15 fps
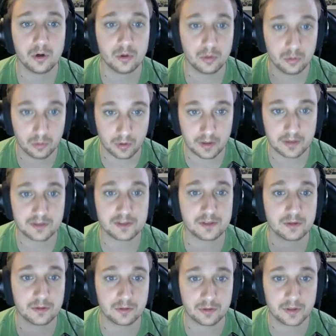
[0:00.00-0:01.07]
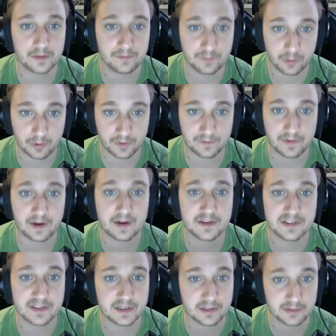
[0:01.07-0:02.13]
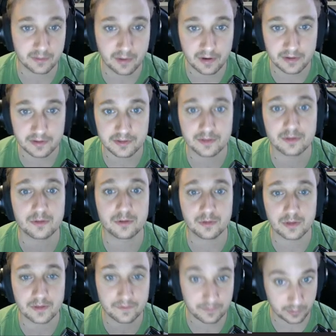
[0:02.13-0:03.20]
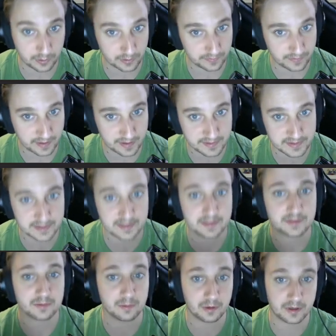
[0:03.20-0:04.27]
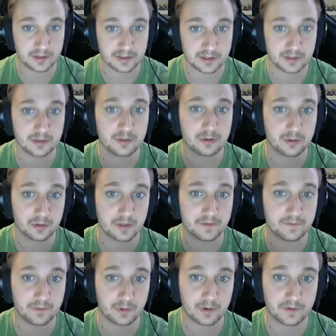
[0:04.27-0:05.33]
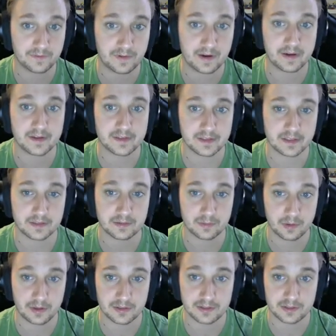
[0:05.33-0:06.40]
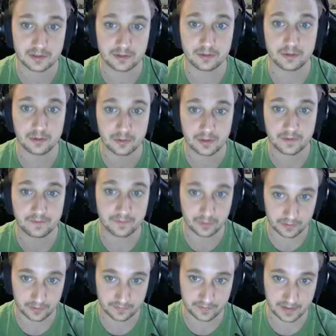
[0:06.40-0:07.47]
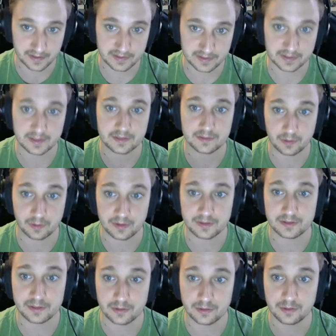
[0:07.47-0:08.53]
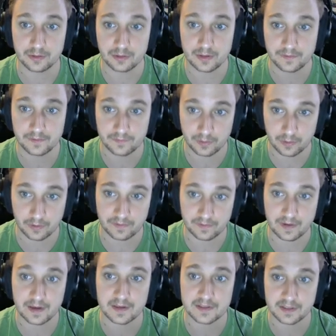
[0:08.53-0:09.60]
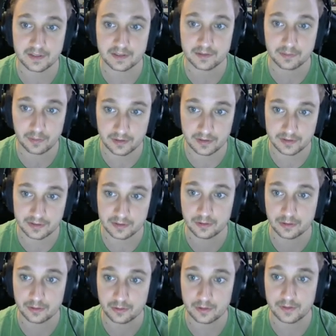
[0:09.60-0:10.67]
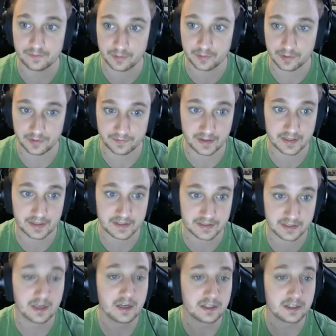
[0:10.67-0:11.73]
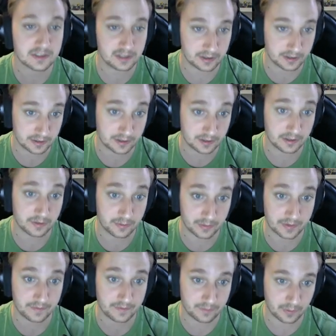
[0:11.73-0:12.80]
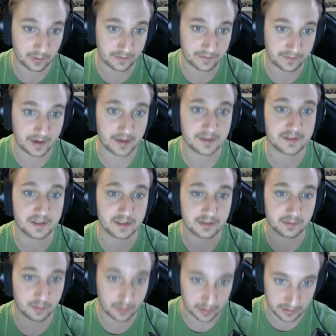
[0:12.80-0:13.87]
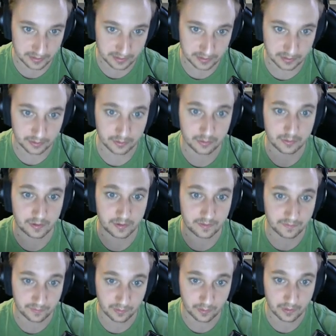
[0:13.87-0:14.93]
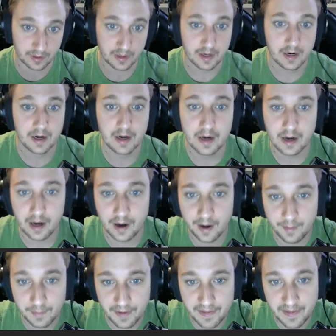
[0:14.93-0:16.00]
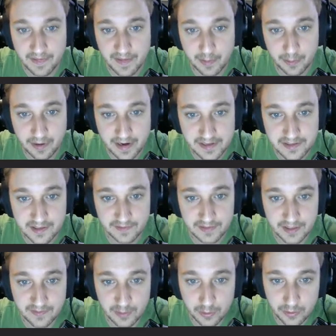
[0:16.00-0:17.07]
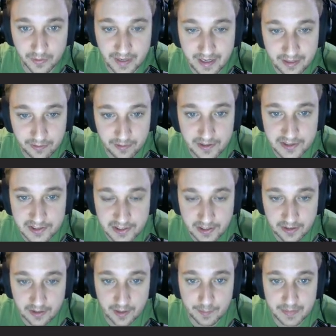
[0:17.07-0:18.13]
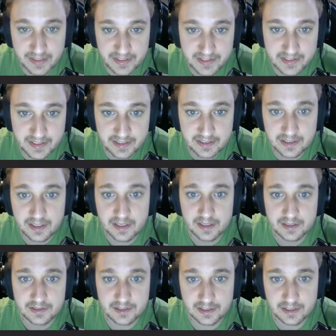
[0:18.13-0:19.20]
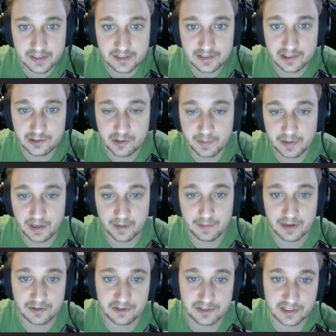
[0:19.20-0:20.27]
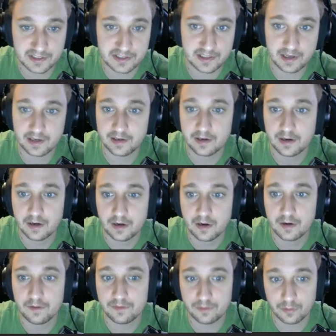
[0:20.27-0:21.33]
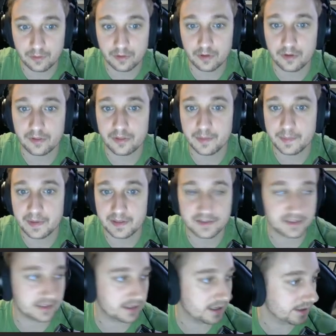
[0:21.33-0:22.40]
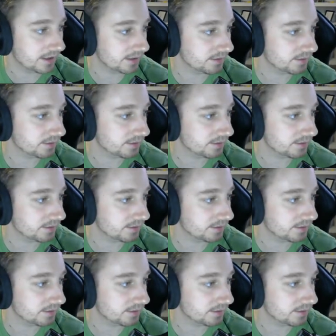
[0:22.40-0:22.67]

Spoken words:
1, 2, 3, 4, 5, 6. 1, 2, 3, 4, 5, 6. 1, 2, 3, 4, 5, 6. 1, 2, 3, 4, 5, 6. 1, 2, 3, 4, 5, 6. 1, 2, 3, 4, 5, 6. Slur 3, 4, 5, 6. 1, 2, 3, 4. And then they were nice enough to give you a little eighth rest here on beat 6 to set you up here at measure 69 for the pizzicato.